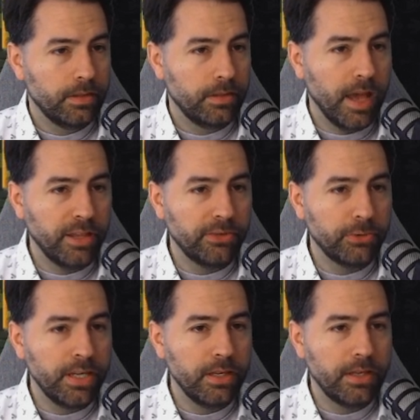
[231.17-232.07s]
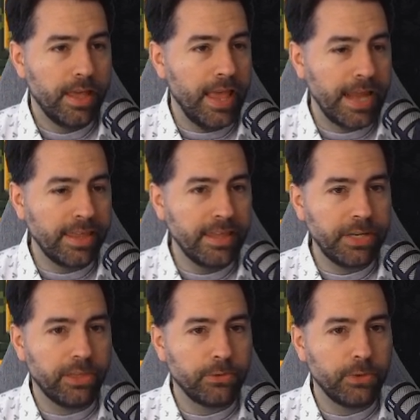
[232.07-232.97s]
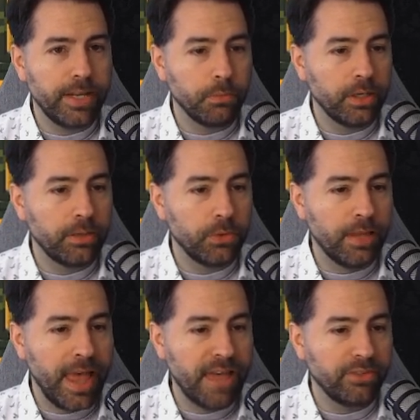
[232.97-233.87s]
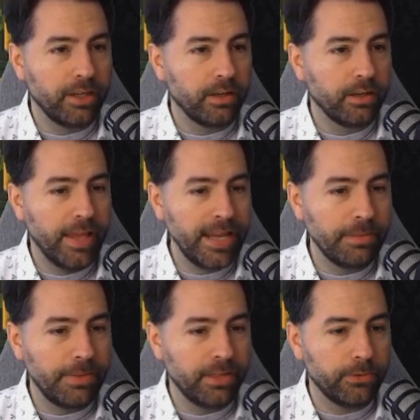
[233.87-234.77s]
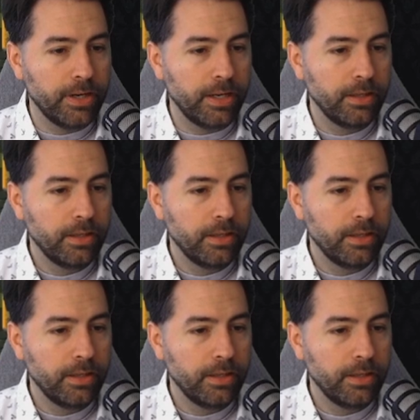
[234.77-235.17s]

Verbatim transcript: Not a three. Anything but a three, and we're, we're laughing here. Anything but a three.